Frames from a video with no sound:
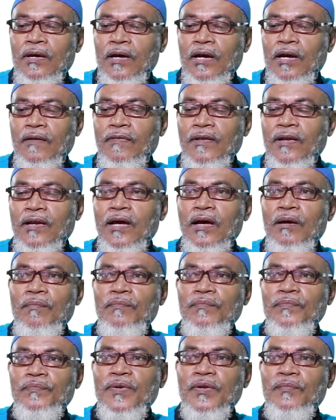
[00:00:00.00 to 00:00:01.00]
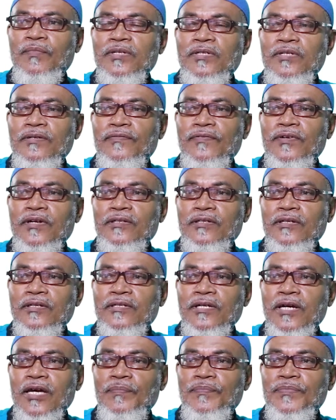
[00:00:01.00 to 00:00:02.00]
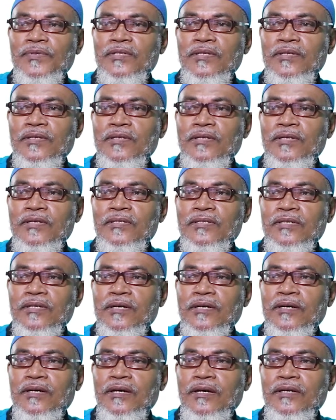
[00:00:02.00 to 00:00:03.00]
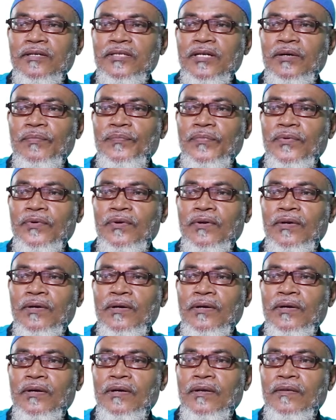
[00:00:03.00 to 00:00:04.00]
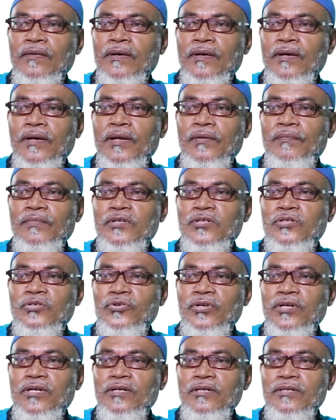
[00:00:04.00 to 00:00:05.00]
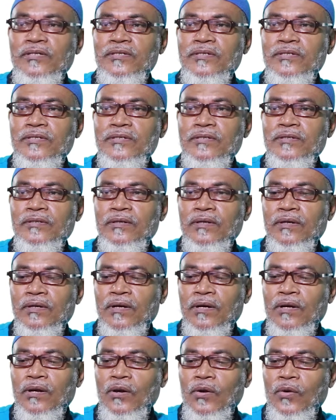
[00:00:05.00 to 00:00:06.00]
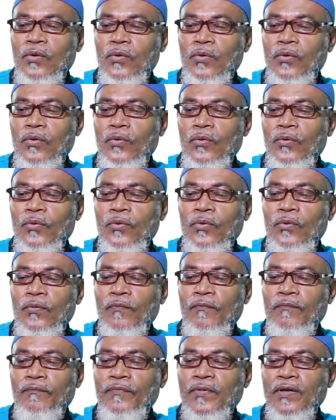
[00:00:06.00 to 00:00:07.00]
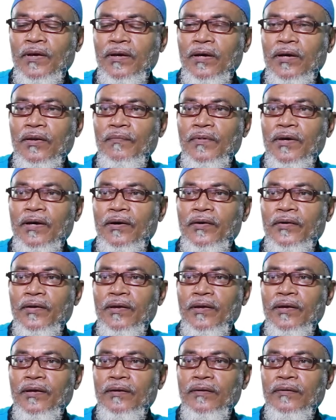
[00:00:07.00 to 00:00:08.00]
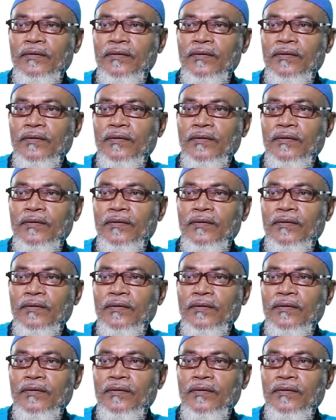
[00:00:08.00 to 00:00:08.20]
And the non-primitive data types, these are example, they can be strings, or they can be array,